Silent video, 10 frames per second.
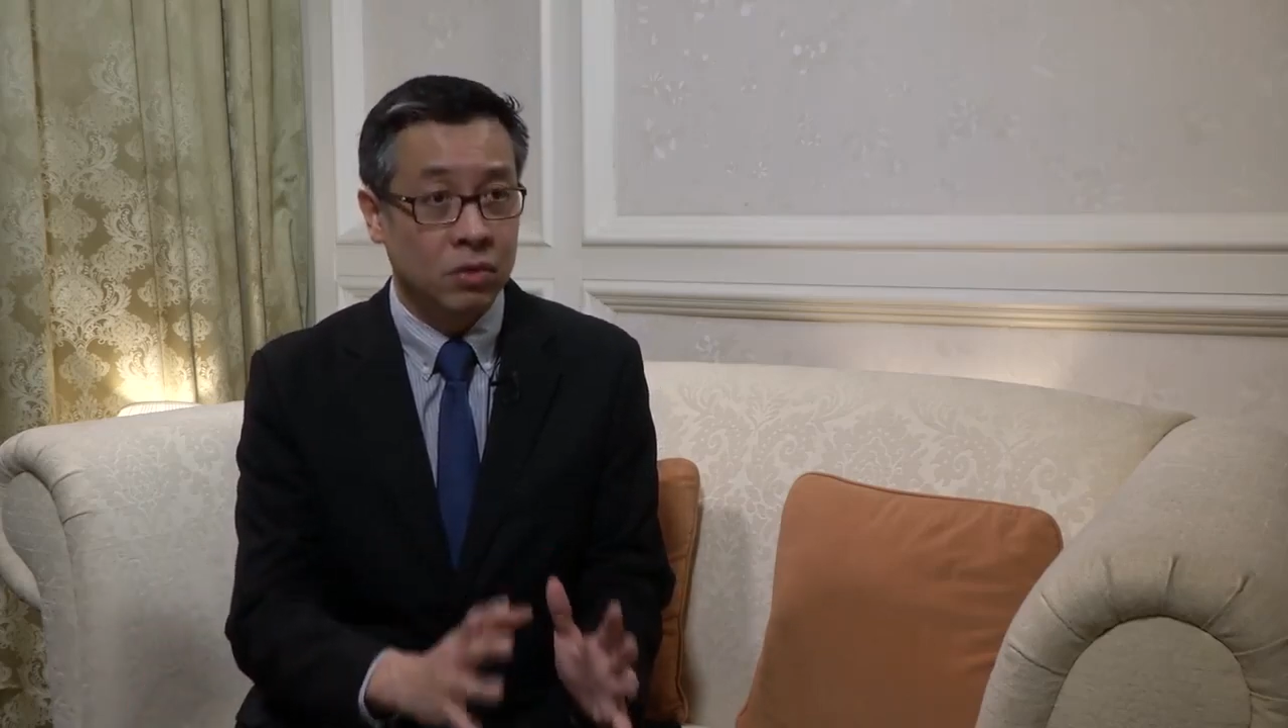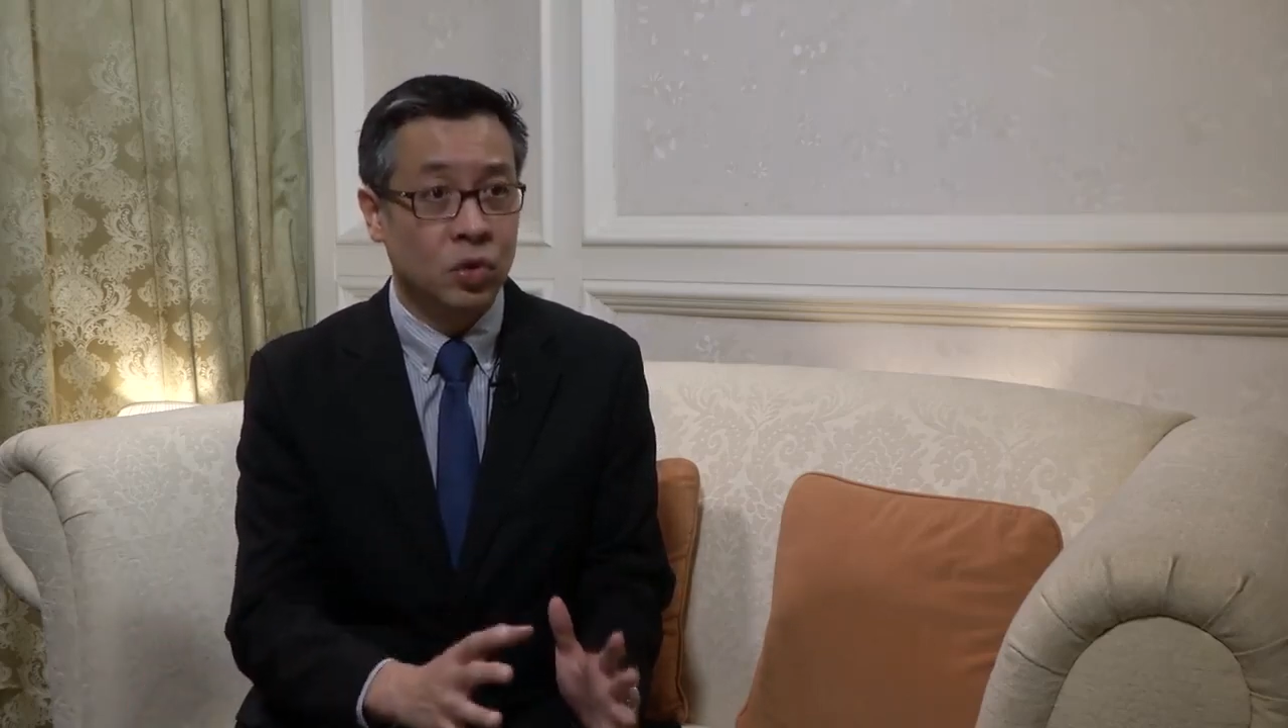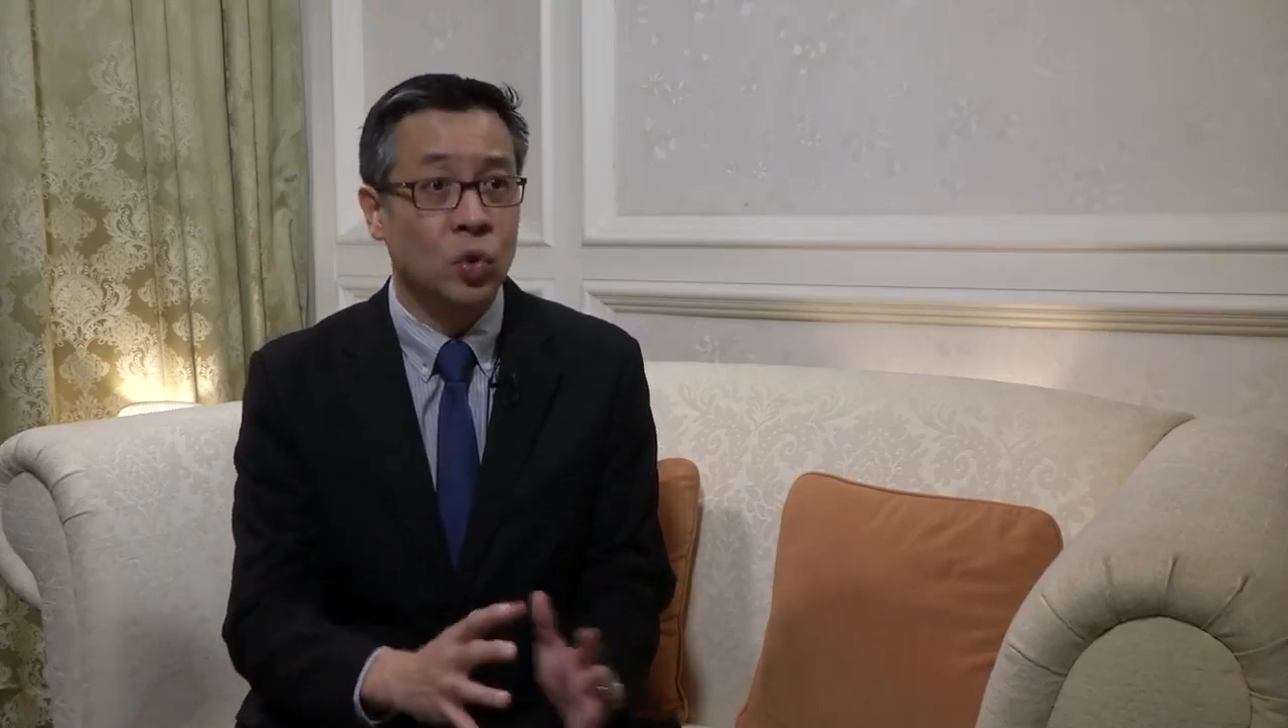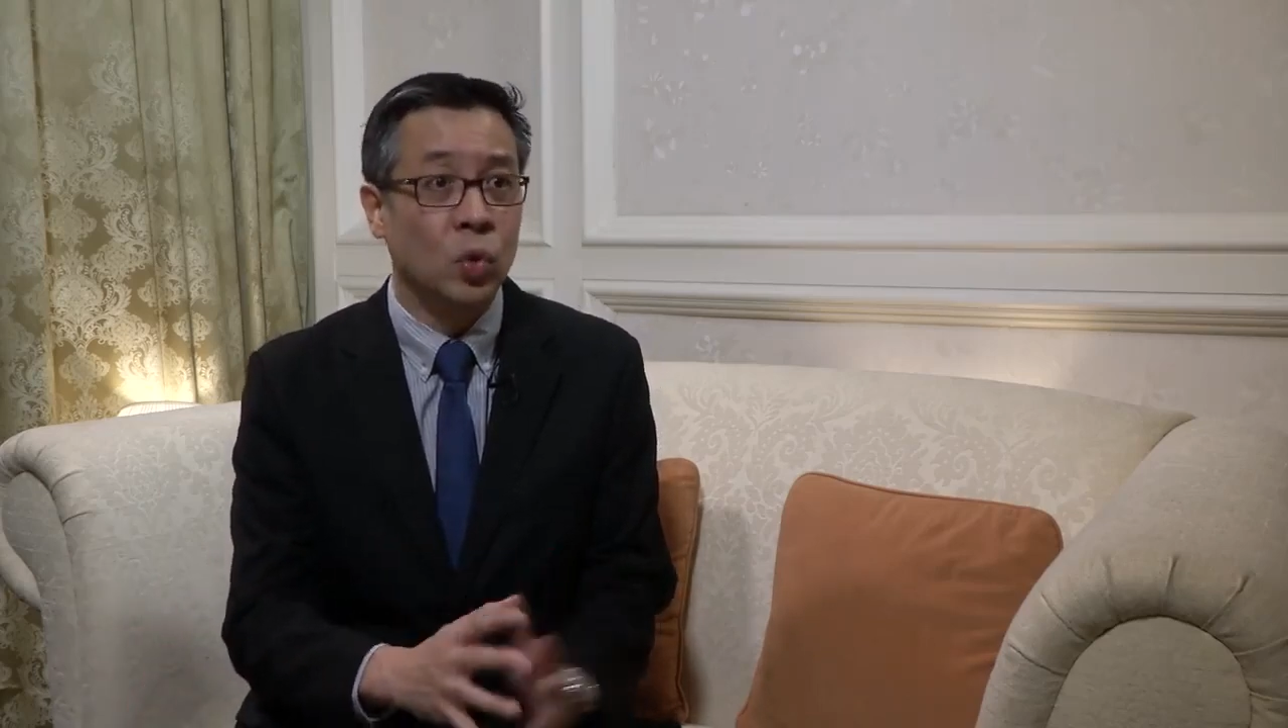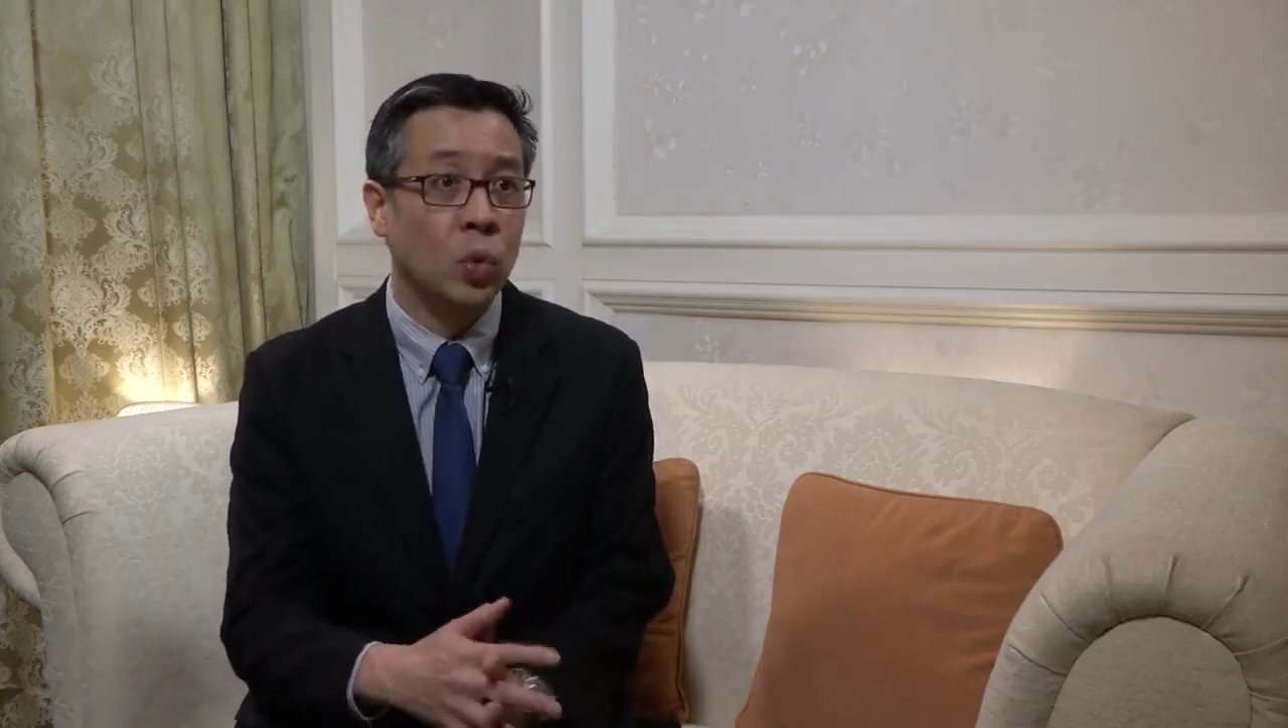
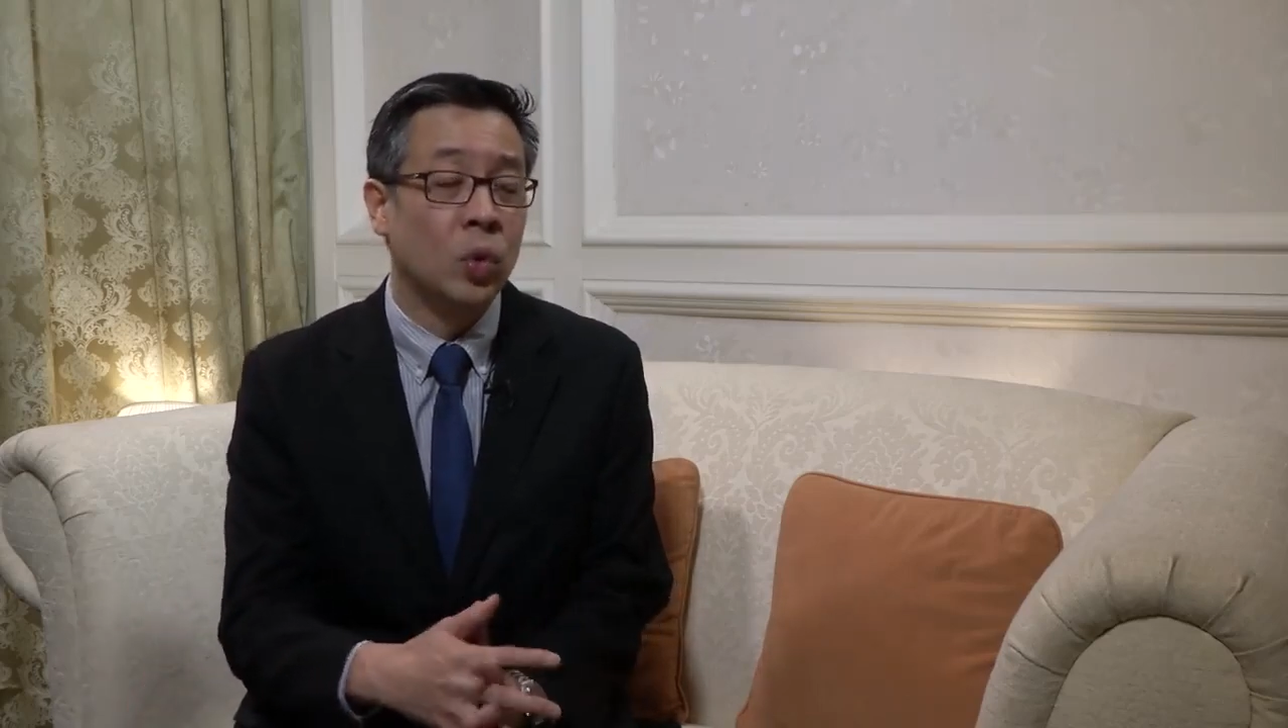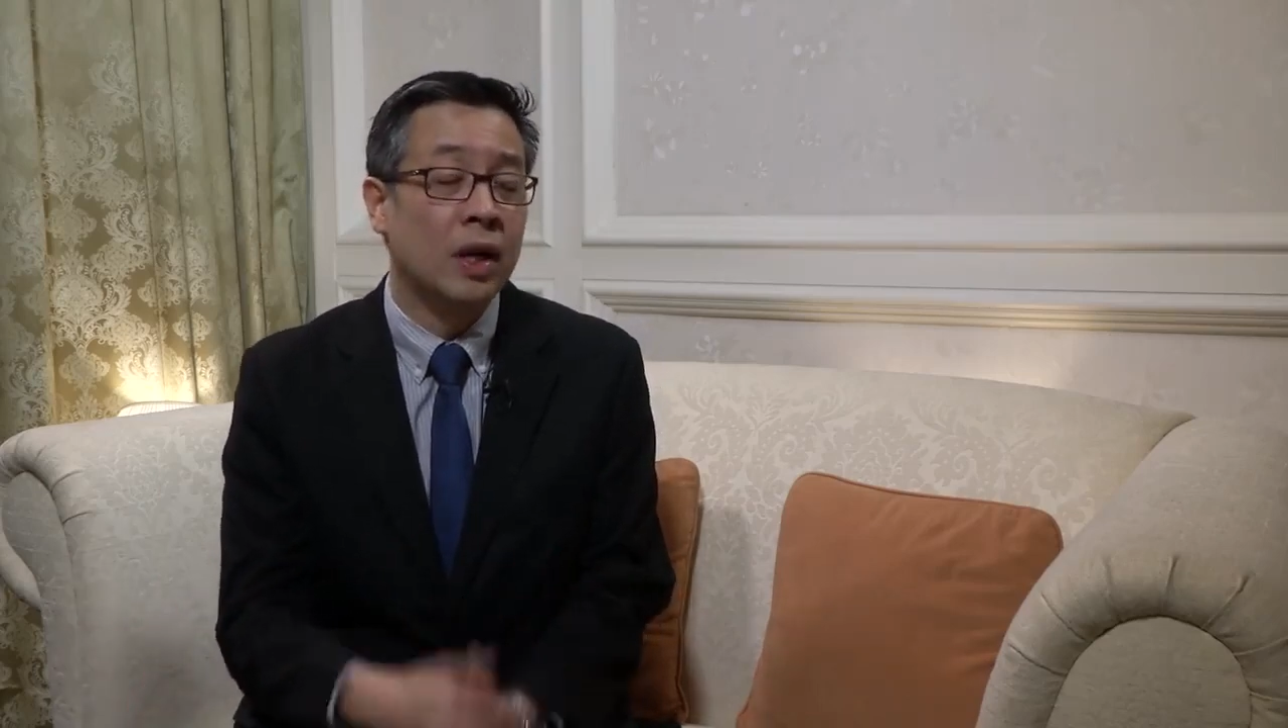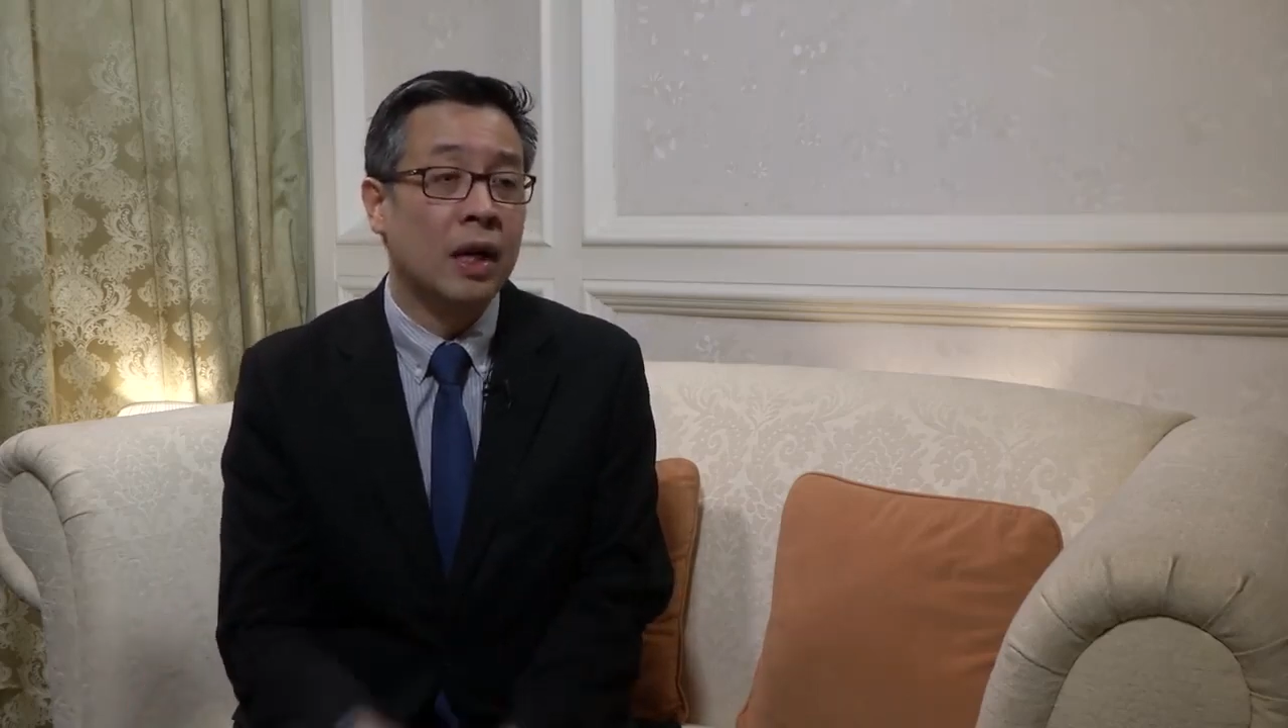to,